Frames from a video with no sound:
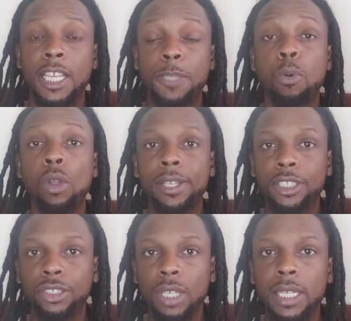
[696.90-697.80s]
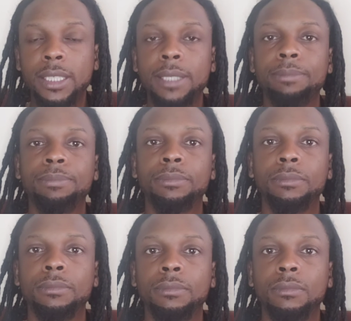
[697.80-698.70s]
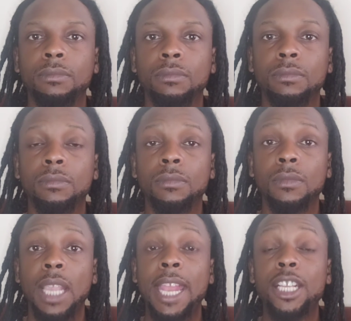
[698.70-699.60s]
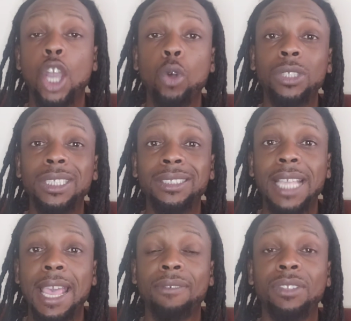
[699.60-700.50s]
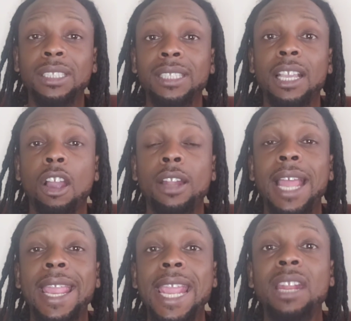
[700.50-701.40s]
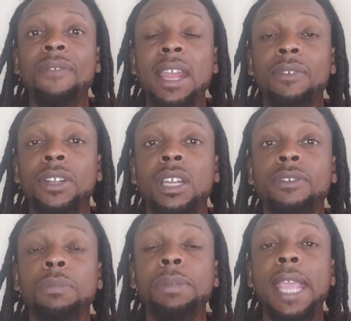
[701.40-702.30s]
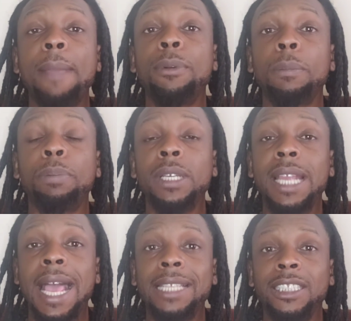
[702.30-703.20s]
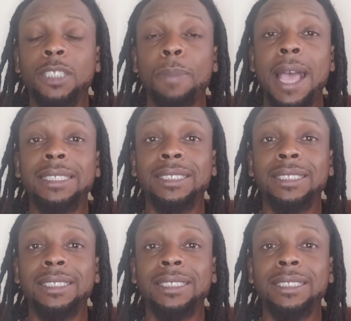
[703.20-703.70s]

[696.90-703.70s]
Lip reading: is poorly constructed, and coaching staff are not innovative enough to be able to put guys in spots.